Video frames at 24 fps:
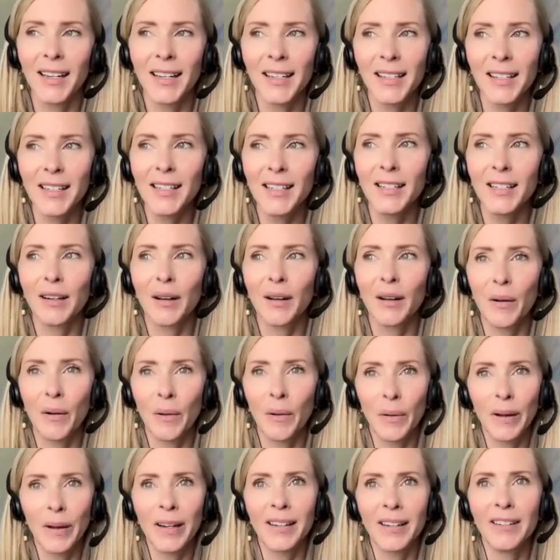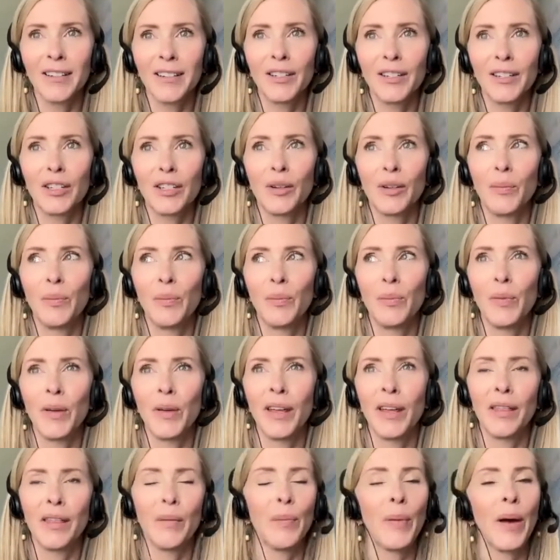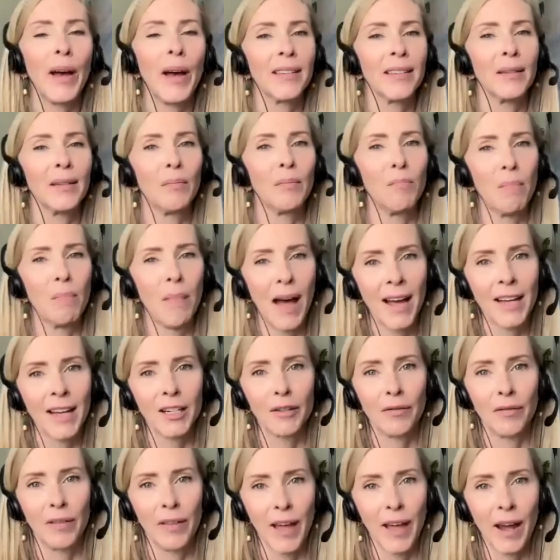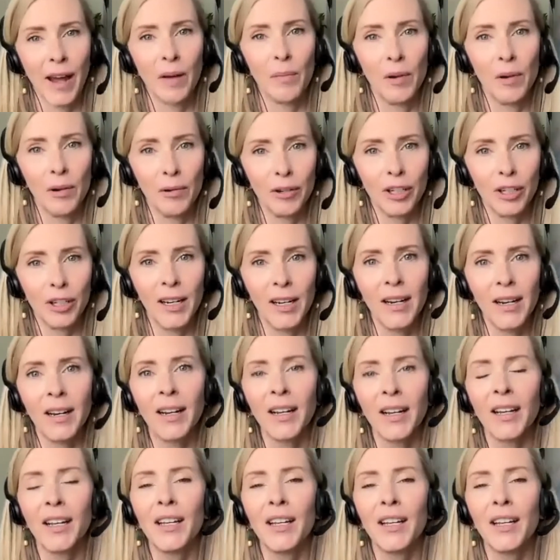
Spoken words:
isn't going to be the best match for that emotion.